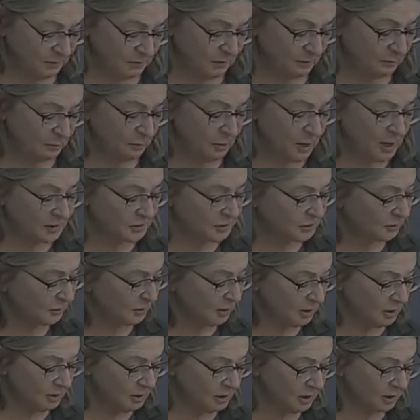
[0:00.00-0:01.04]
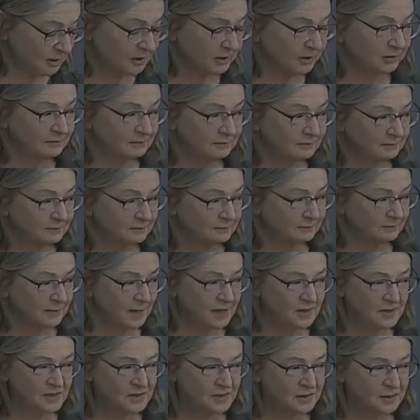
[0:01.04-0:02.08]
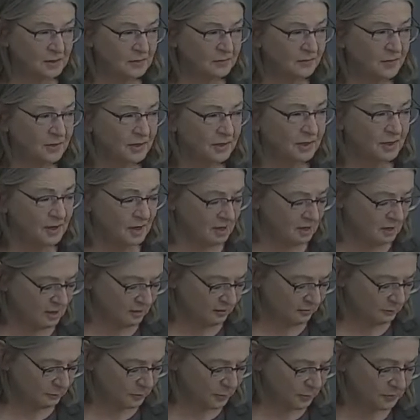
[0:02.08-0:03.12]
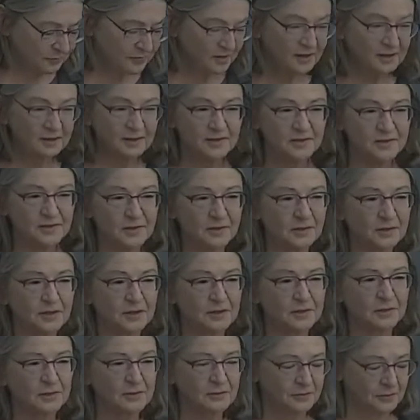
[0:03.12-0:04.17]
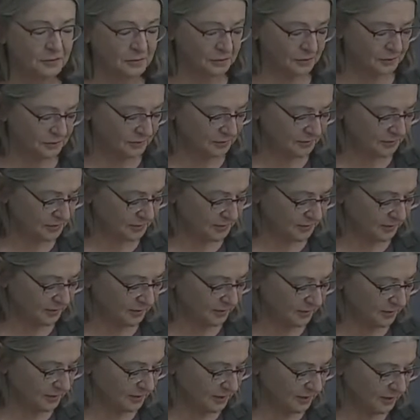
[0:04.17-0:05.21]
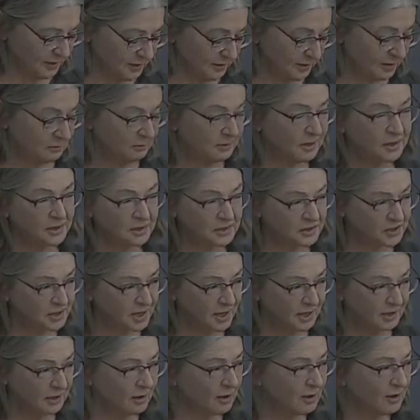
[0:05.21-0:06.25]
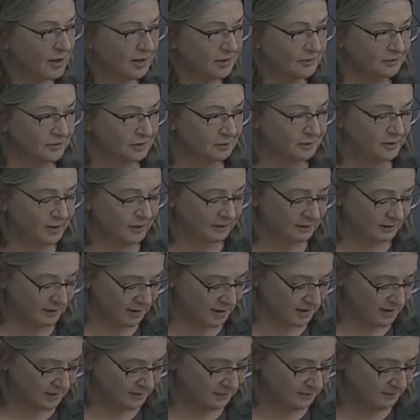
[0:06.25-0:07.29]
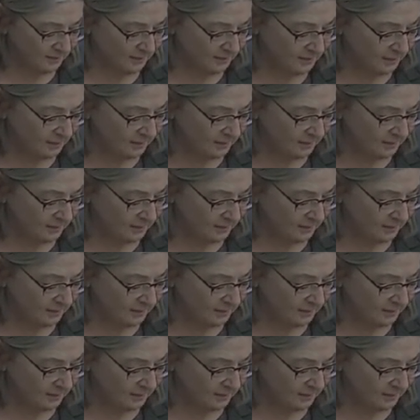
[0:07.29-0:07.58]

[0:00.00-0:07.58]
we were brought to a halt by a surfeit of perfectly circular ferns, the ricochet gone from the glade,